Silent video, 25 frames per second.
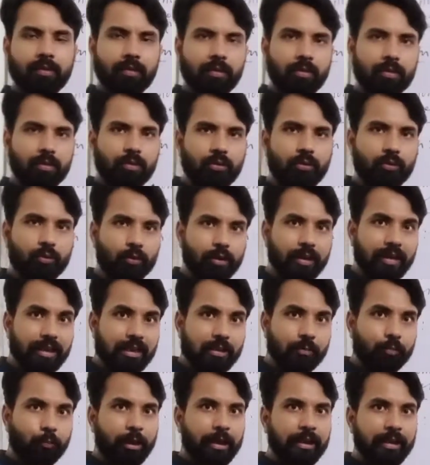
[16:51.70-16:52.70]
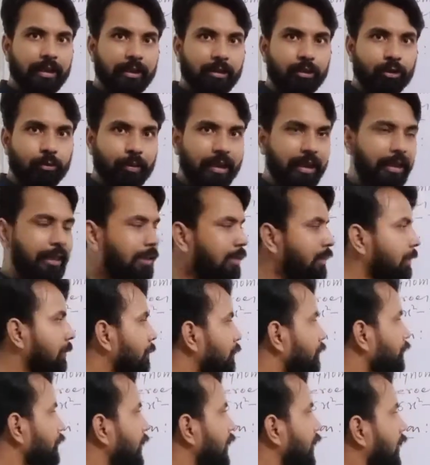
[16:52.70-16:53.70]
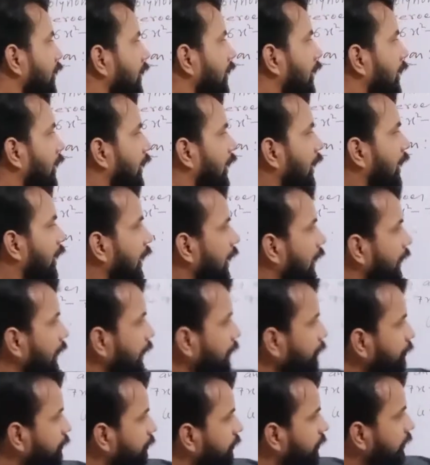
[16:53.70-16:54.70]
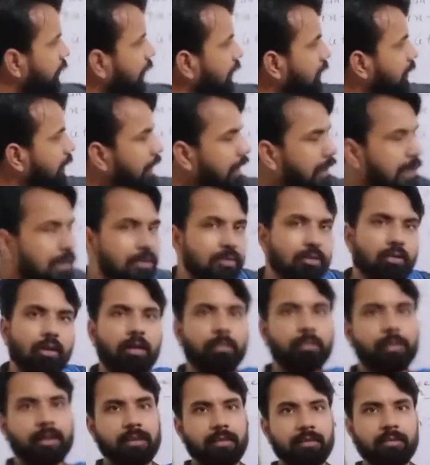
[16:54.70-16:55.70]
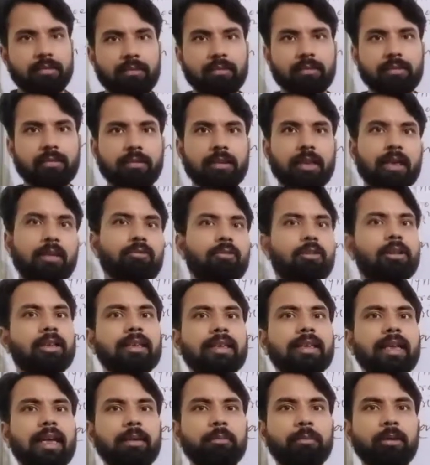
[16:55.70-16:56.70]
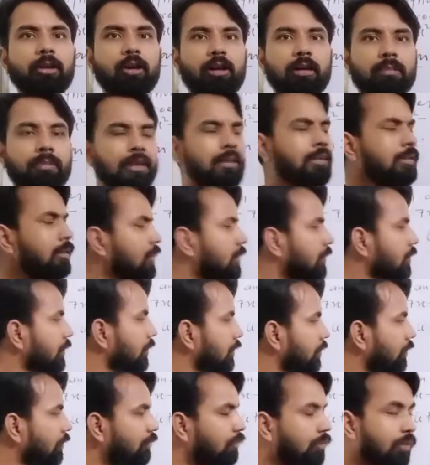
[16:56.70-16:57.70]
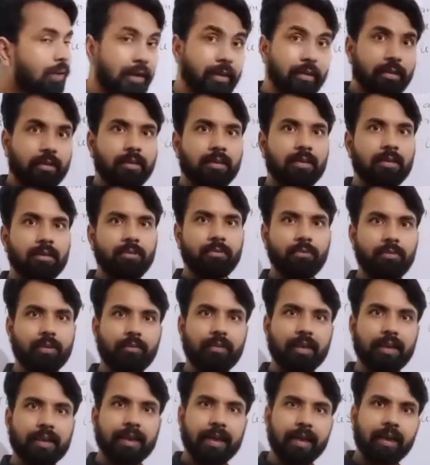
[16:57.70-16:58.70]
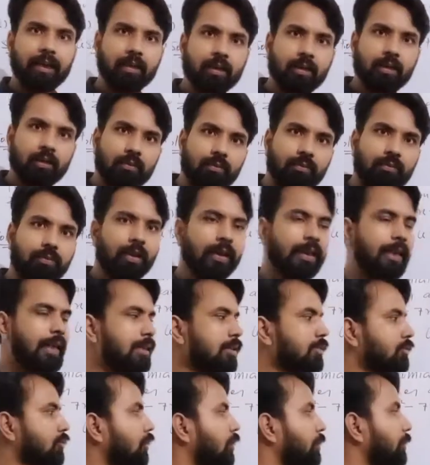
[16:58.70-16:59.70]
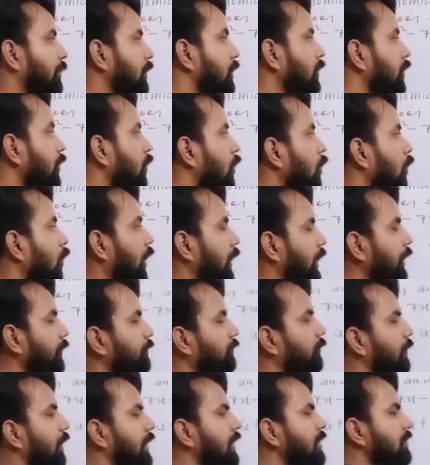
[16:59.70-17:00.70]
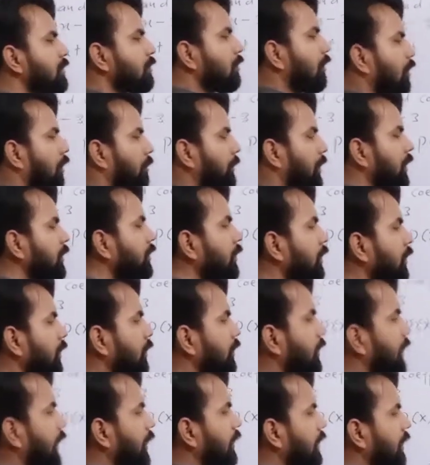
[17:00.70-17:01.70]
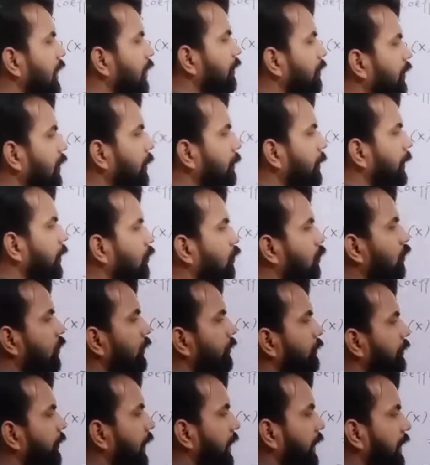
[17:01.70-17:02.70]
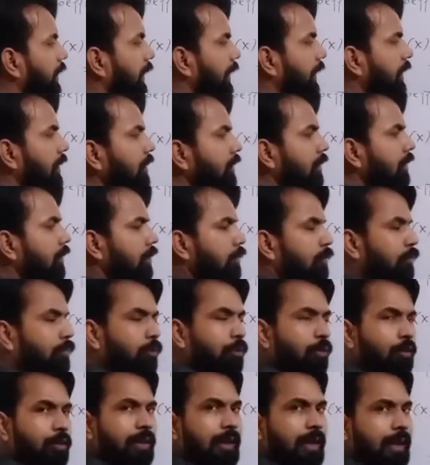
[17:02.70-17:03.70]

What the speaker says: Note this point in your mind. If nothing is common, then what can be common? 1. We will take 1 as common. Or if 1 is common, then there will be no effect in both the